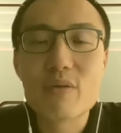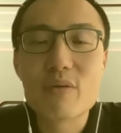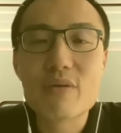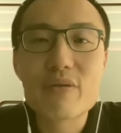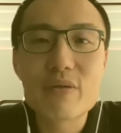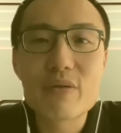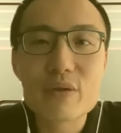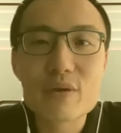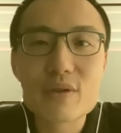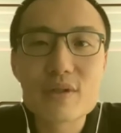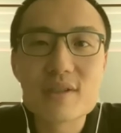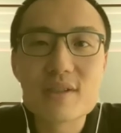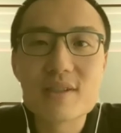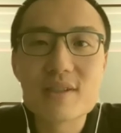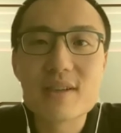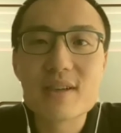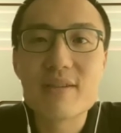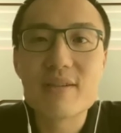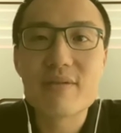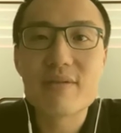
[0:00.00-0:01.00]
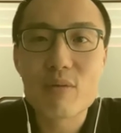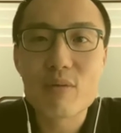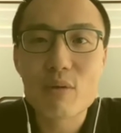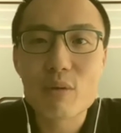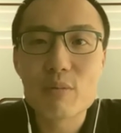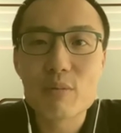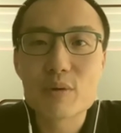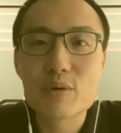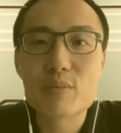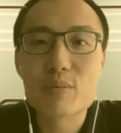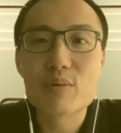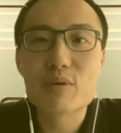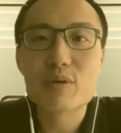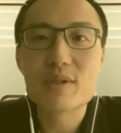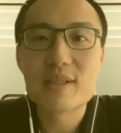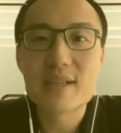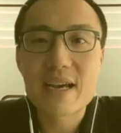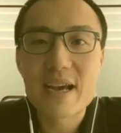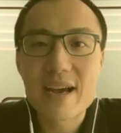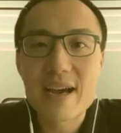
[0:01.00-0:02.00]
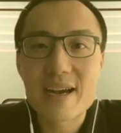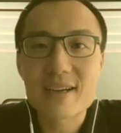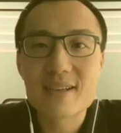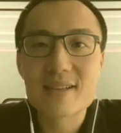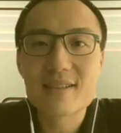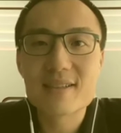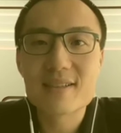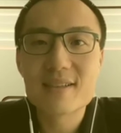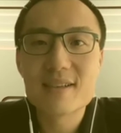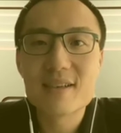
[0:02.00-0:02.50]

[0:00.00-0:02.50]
first and foremost protect